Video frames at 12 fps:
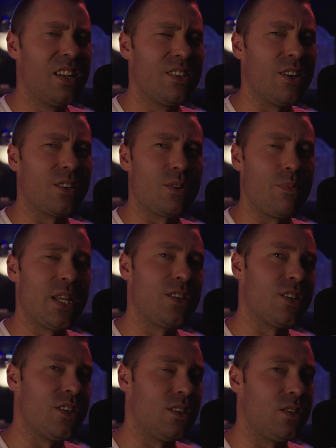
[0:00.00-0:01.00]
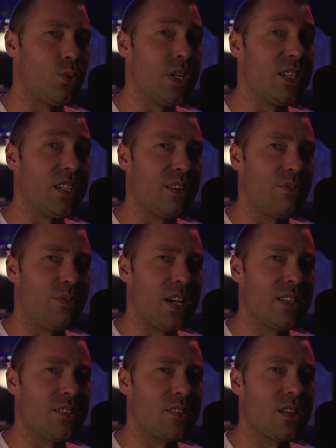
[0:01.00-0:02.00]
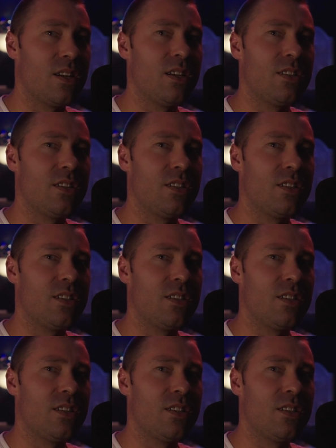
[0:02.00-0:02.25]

not to mention dwindling funds